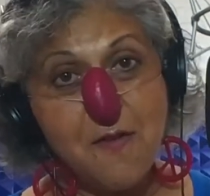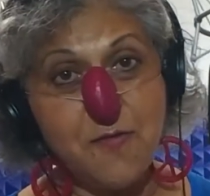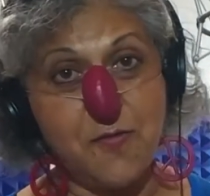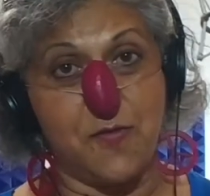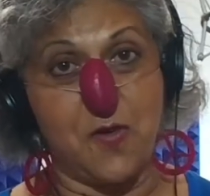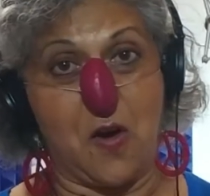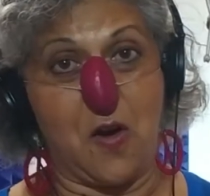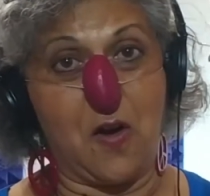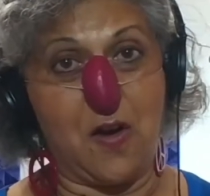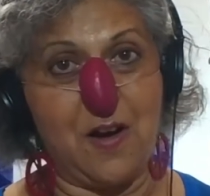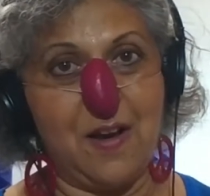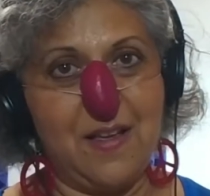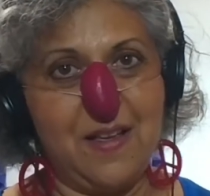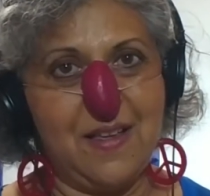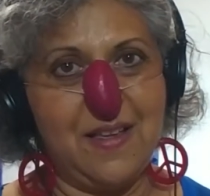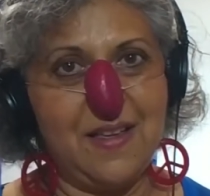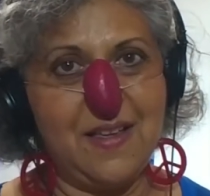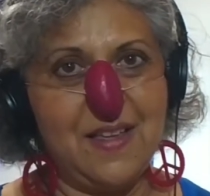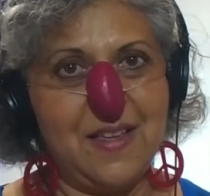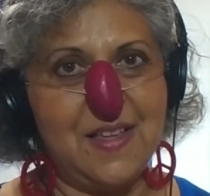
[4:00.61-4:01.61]
ever
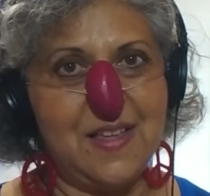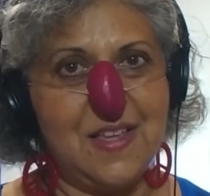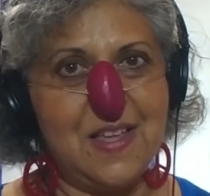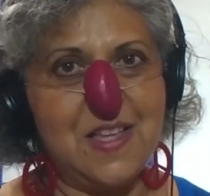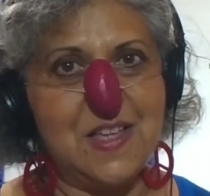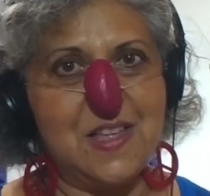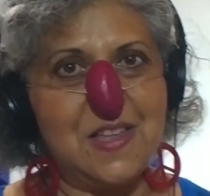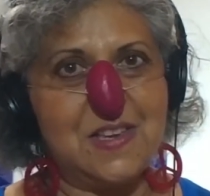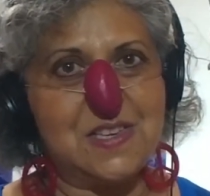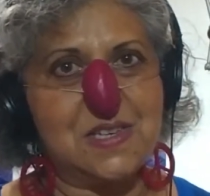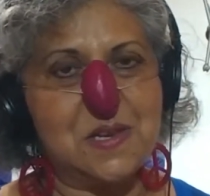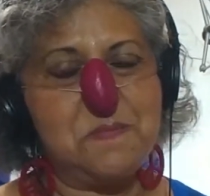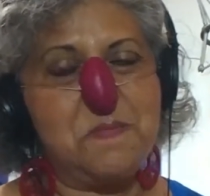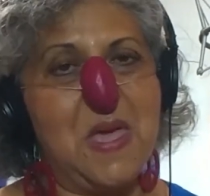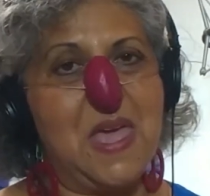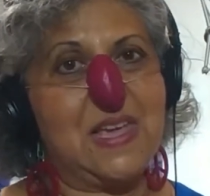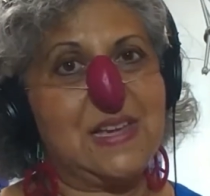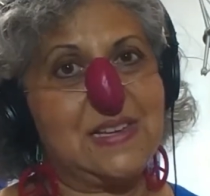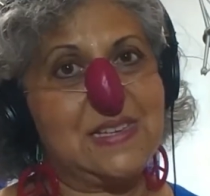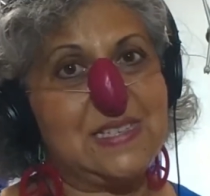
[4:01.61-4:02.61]
to
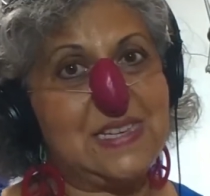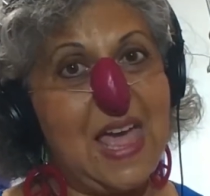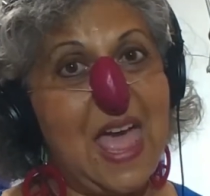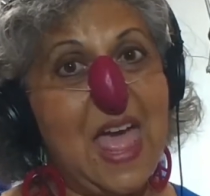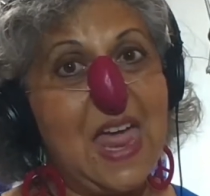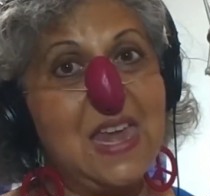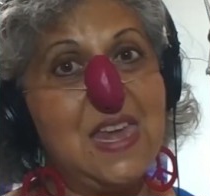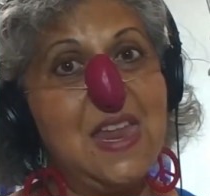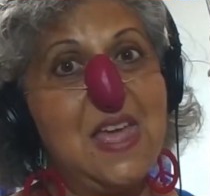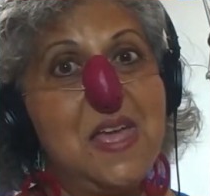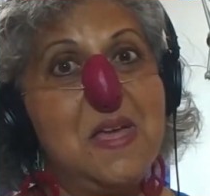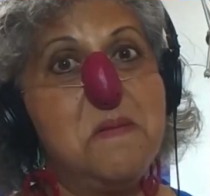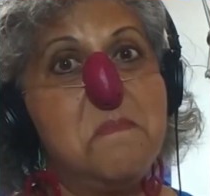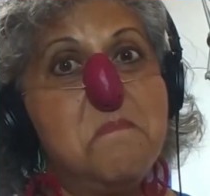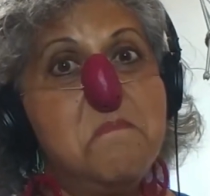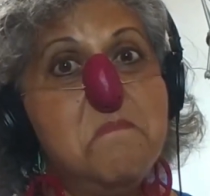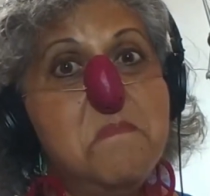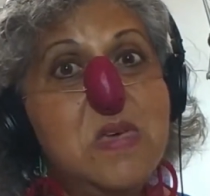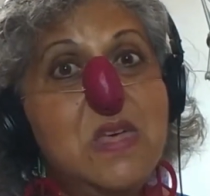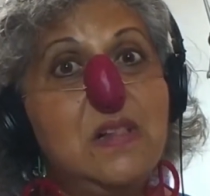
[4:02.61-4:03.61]
make $10
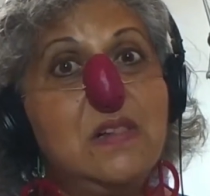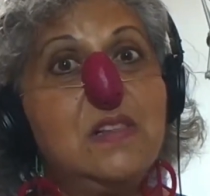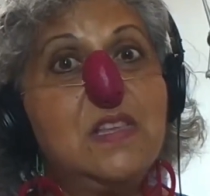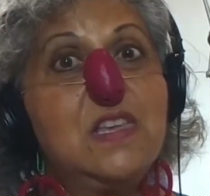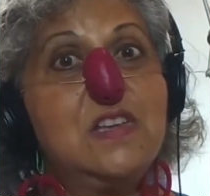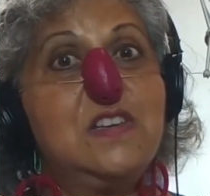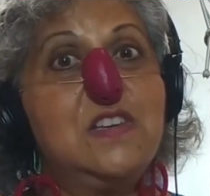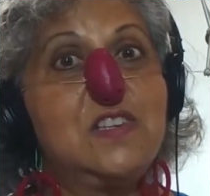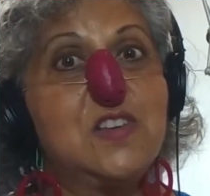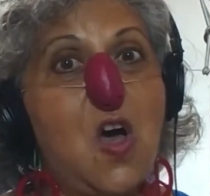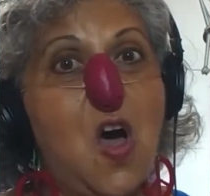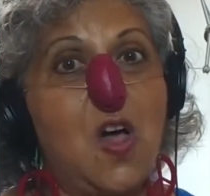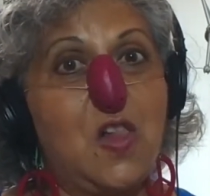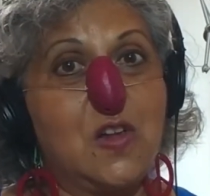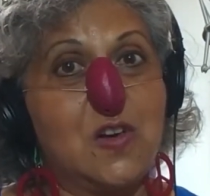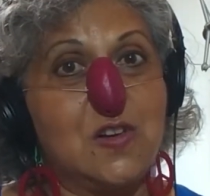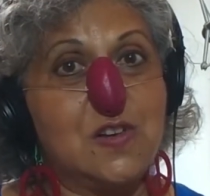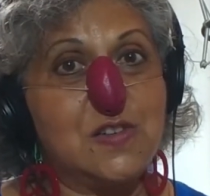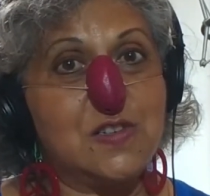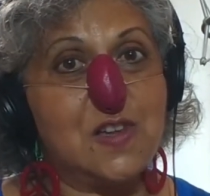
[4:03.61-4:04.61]
million
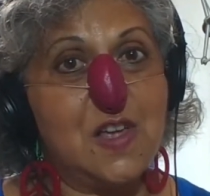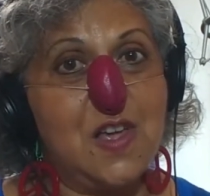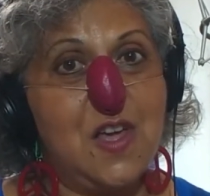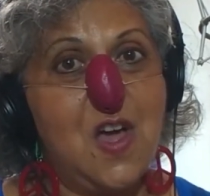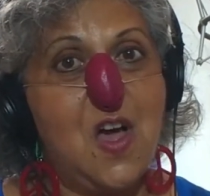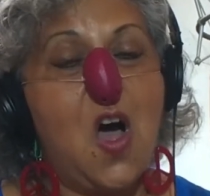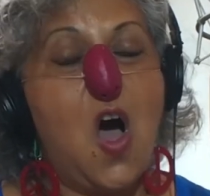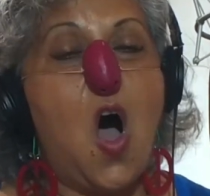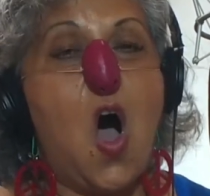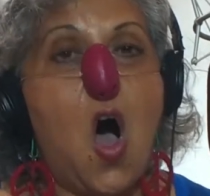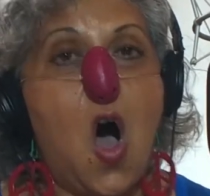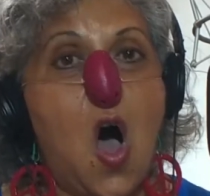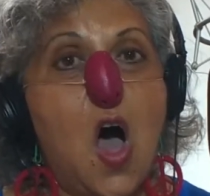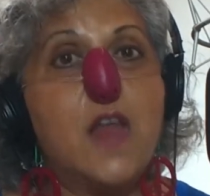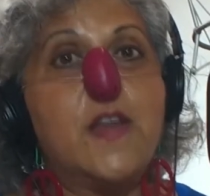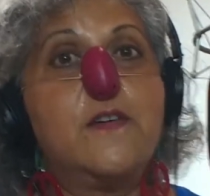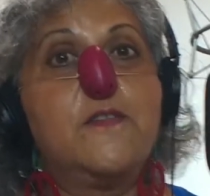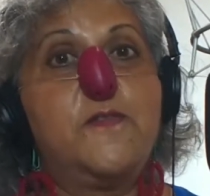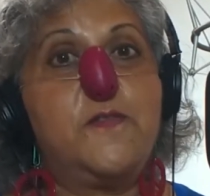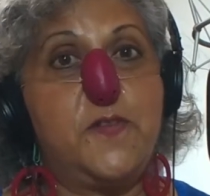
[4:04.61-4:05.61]

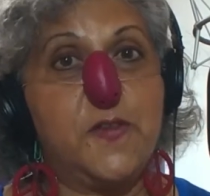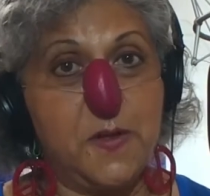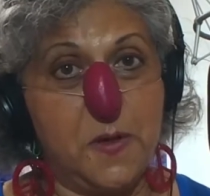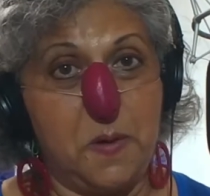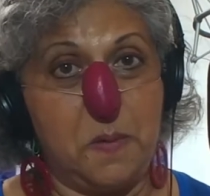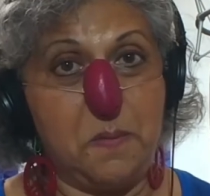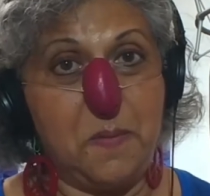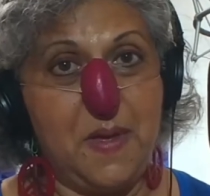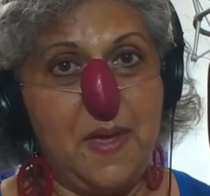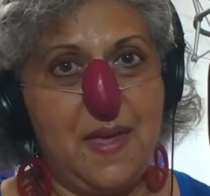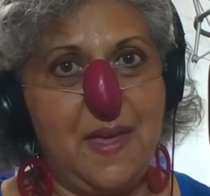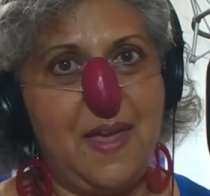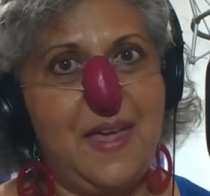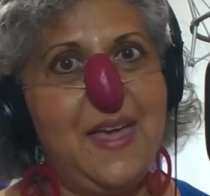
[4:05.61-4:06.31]
on a film.